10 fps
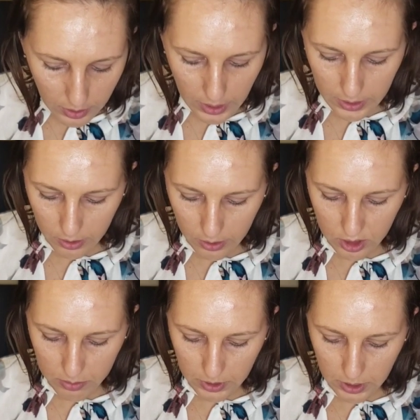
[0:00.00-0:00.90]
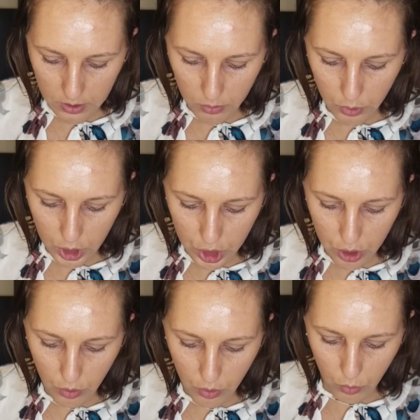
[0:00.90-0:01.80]
at airspeeds
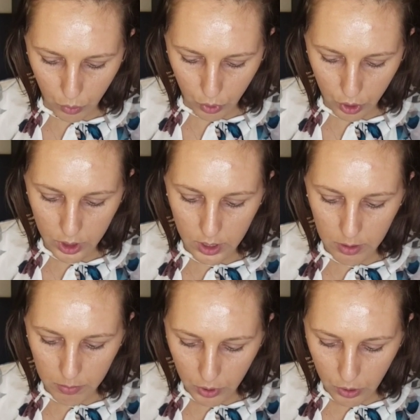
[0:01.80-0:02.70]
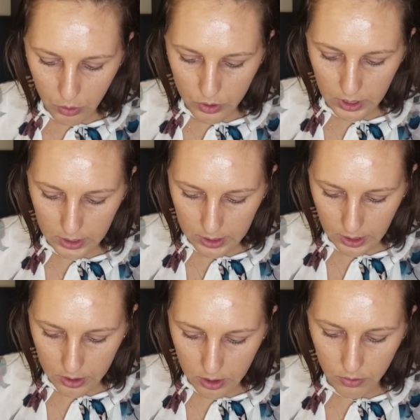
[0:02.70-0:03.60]
which would impose
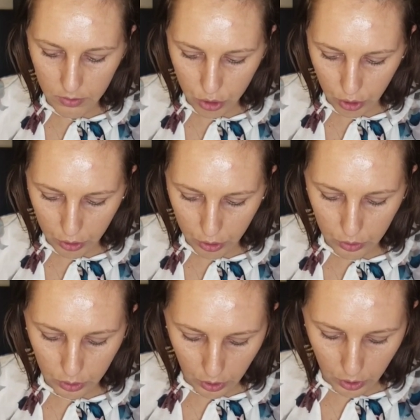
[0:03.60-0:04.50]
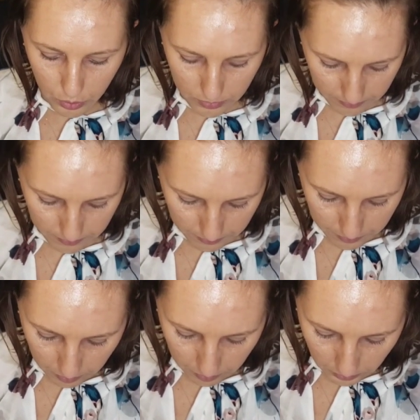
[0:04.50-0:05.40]
excessive structural load.
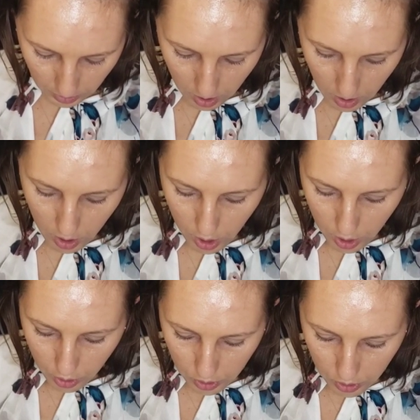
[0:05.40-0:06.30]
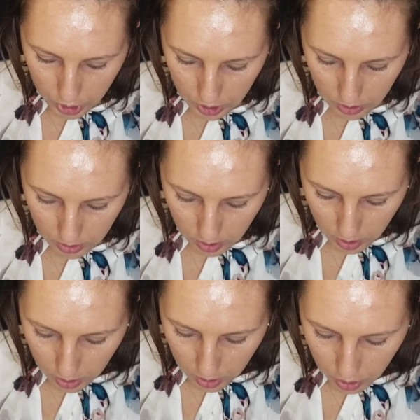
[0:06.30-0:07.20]
Question.
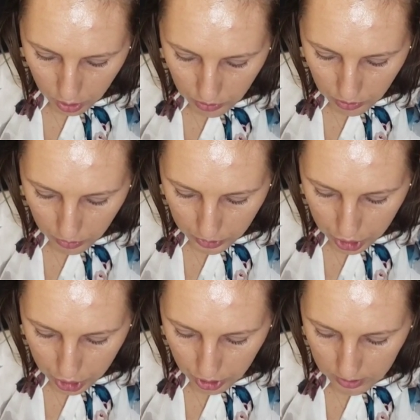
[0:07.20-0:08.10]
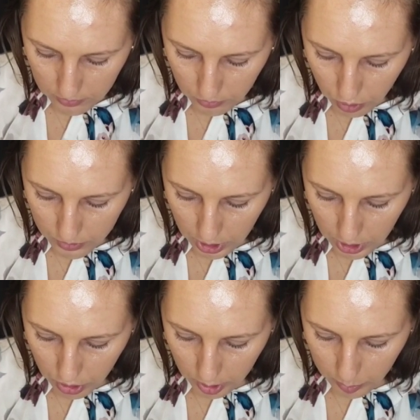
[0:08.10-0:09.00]
The unit which transforms
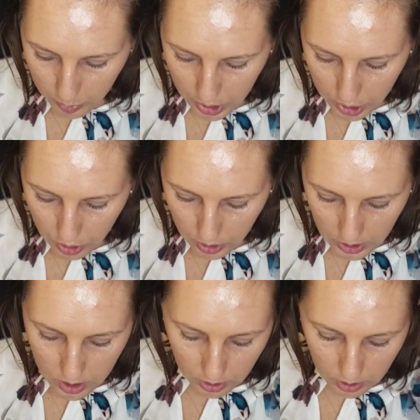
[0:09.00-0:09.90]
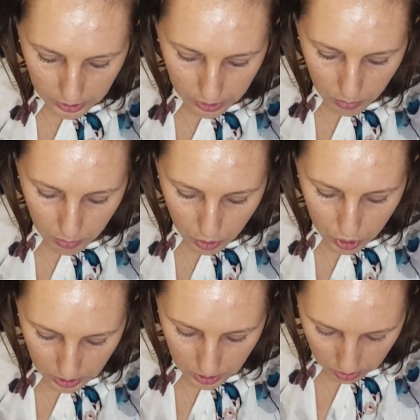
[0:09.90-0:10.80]
hydraulic pressure into linear
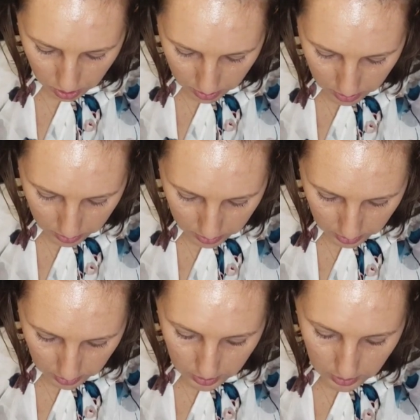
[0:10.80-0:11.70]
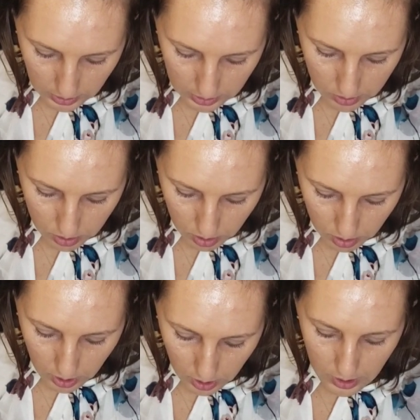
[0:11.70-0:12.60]
motion is called:
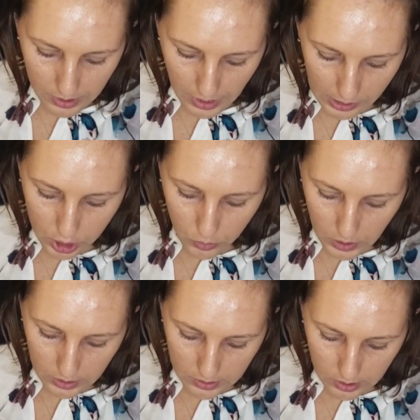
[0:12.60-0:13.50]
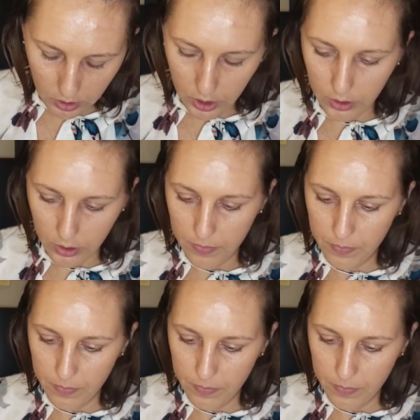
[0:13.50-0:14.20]
answer, an actuating cylinder.